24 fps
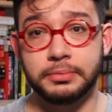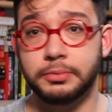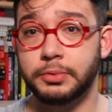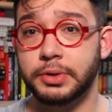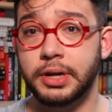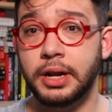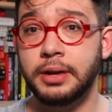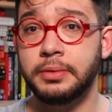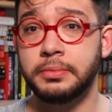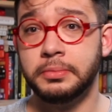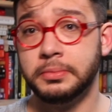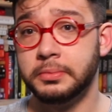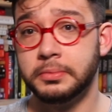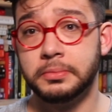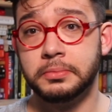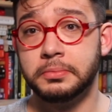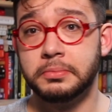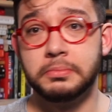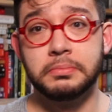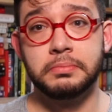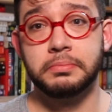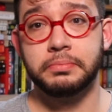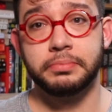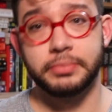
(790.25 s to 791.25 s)
We're done.
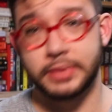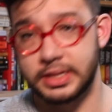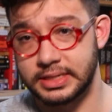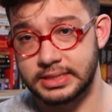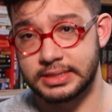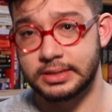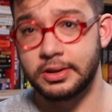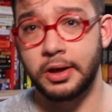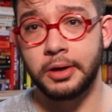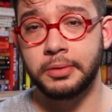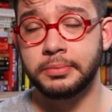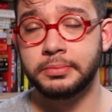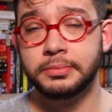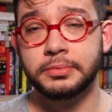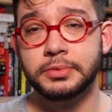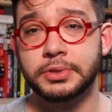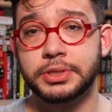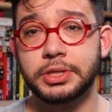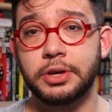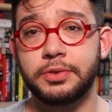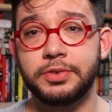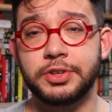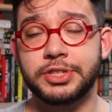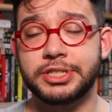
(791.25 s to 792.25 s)
This is all.
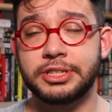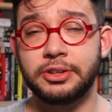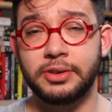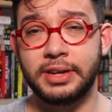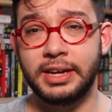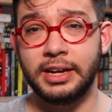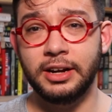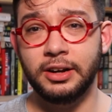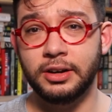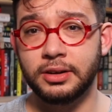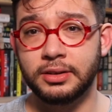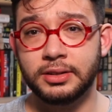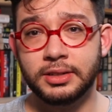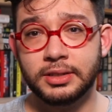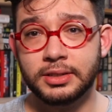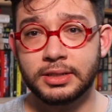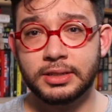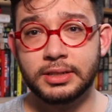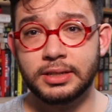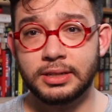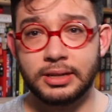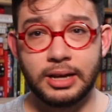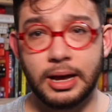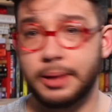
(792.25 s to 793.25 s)
So if you're still here,
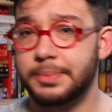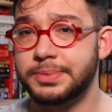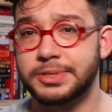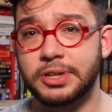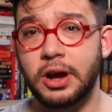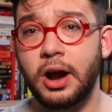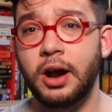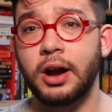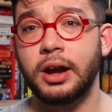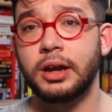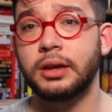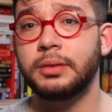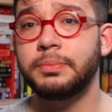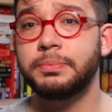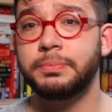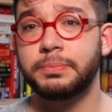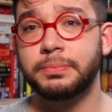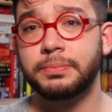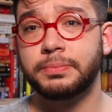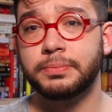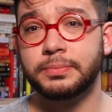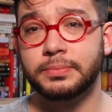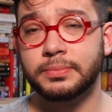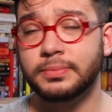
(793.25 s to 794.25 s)
I'm sorry
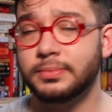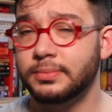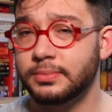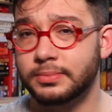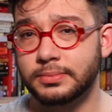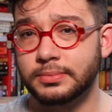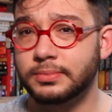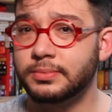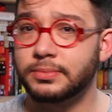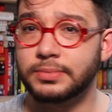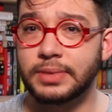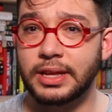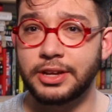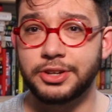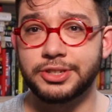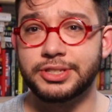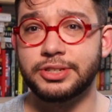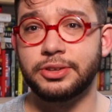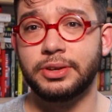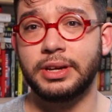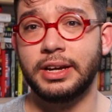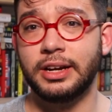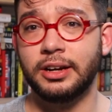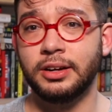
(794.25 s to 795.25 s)
that you're
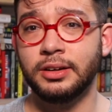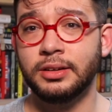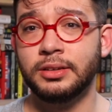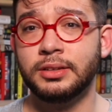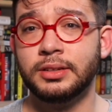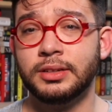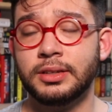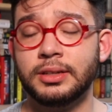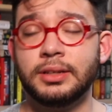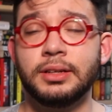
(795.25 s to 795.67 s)
still here.